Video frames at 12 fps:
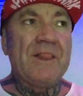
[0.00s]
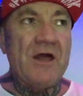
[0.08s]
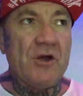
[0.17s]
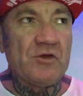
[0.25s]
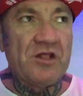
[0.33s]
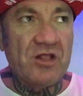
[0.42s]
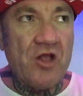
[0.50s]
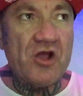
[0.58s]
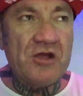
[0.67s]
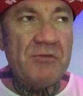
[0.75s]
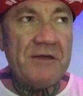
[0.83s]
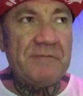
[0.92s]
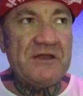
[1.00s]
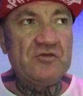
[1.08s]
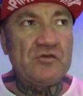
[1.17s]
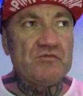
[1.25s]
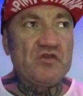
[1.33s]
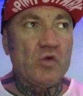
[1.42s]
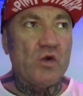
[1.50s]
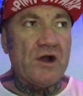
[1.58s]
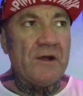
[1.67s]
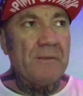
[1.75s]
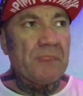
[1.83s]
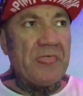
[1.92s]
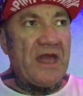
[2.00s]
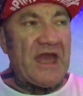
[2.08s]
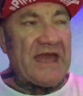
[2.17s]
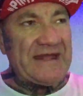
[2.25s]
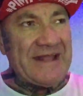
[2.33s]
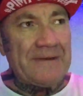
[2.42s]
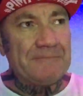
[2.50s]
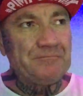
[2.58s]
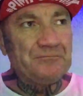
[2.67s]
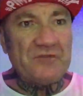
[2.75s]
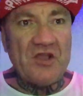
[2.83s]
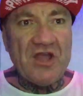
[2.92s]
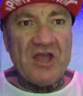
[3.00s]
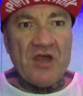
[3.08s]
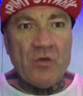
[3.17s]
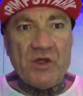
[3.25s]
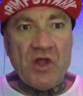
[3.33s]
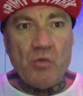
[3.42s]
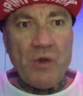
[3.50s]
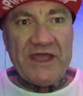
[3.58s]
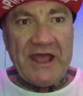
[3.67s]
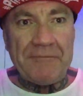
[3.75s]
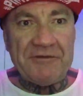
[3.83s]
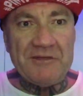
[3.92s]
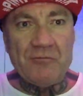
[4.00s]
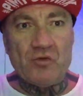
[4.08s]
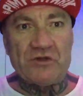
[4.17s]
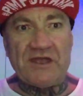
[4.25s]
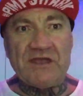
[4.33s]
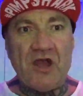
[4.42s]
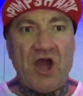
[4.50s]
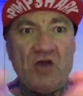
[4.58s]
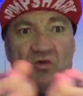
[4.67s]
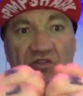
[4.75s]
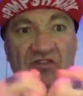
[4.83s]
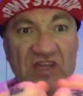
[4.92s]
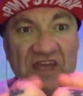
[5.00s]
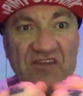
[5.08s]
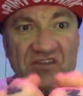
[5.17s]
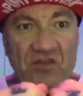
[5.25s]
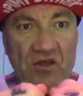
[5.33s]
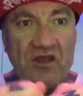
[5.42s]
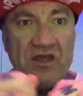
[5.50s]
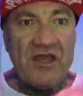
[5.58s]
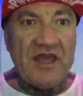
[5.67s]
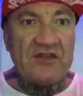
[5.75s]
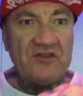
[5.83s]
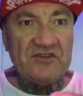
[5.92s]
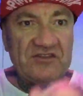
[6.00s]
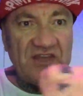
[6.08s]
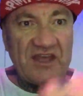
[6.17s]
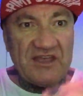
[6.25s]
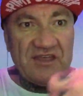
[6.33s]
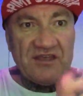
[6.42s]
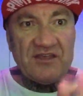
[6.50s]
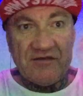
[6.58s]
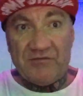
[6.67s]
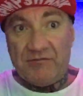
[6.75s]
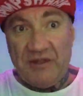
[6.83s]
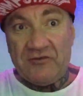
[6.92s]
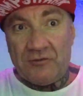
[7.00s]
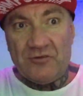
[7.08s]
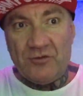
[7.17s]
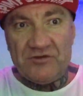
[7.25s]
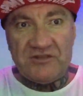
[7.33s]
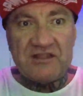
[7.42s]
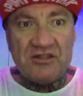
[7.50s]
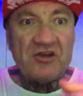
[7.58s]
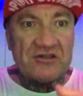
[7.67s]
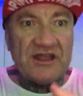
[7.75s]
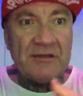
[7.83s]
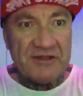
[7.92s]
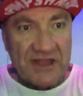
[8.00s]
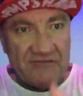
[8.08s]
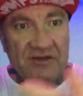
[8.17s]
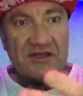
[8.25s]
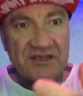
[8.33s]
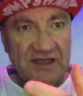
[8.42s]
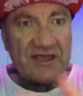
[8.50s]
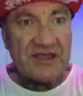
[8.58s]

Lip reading: I would lock my bedroom door, and when I wake up in the morning, I would text her and I'd say, bedroom door's unlocked, come and have a